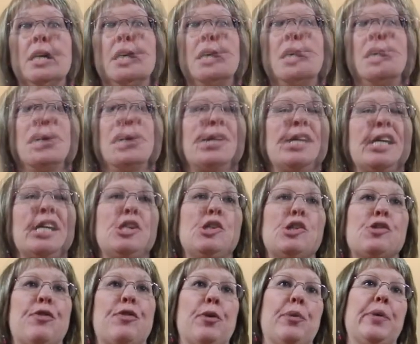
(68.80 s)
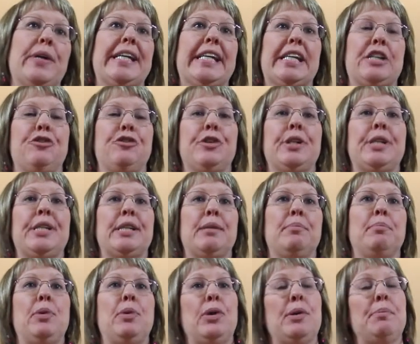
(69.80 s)
Procedures for reentry to
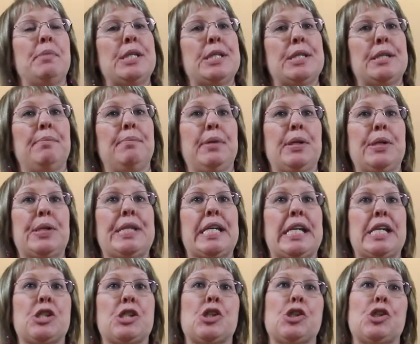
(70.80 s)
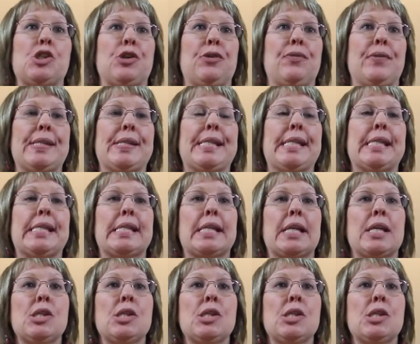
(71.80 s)
employment to habilitation services.